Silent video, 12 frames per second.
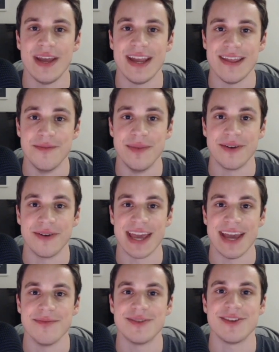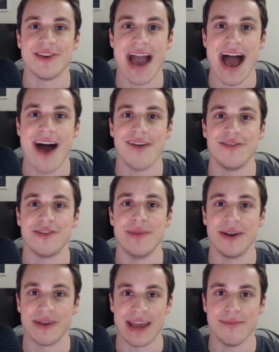in the middle game so you have your
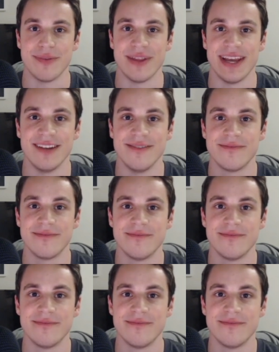middle game plan.